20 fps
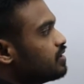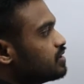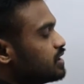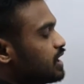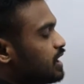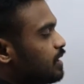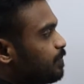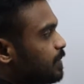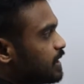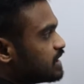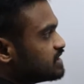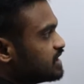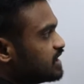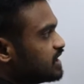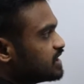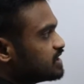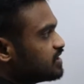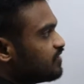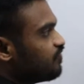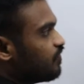the
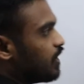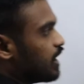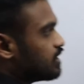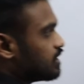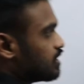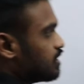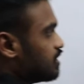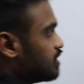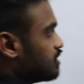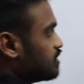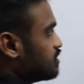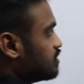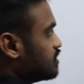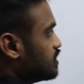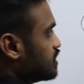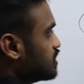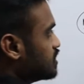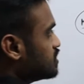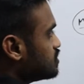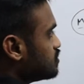percentage of water
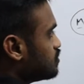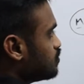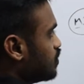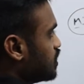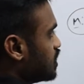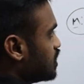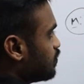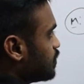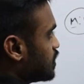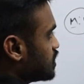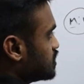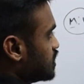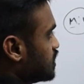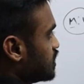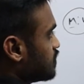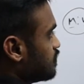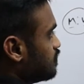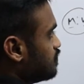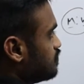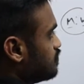is
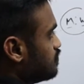20%.